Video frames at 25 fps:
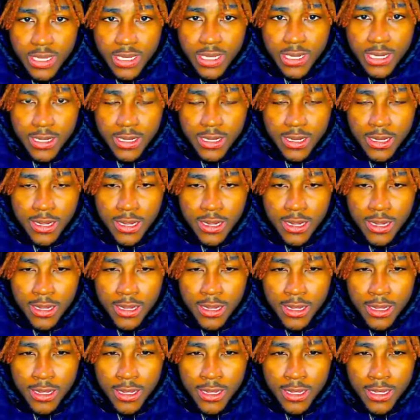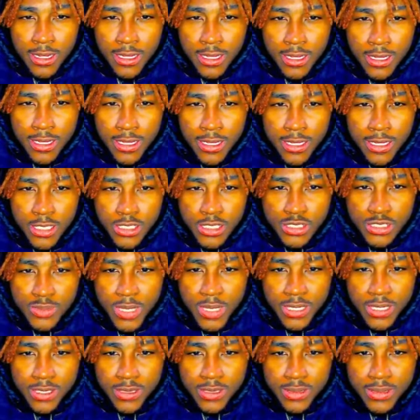Uh,
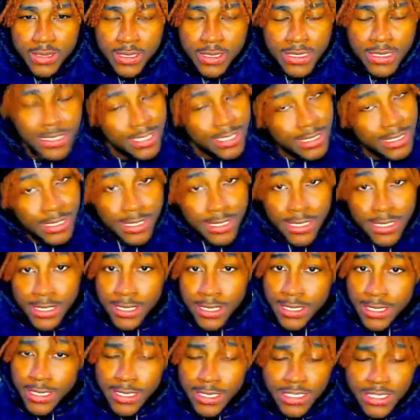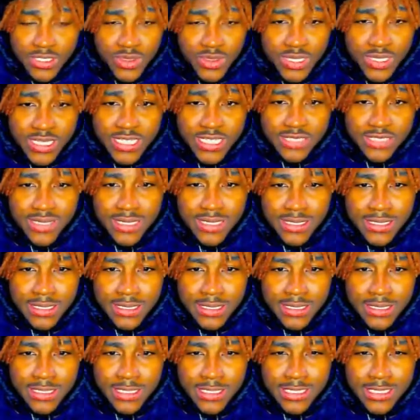spot up. Is what it is right there.
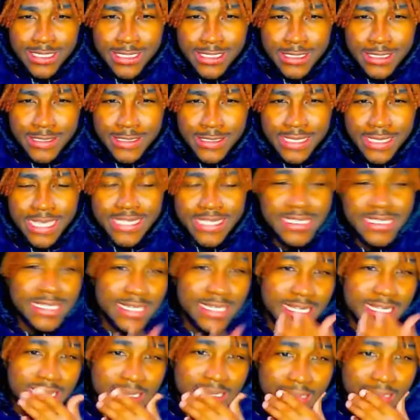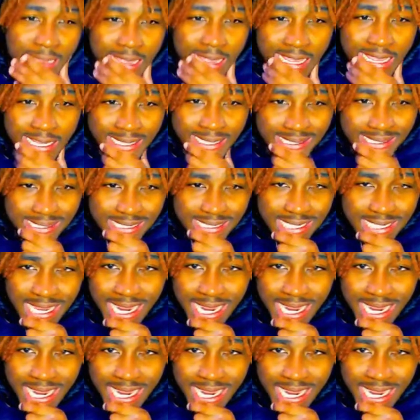Can't think of the other games.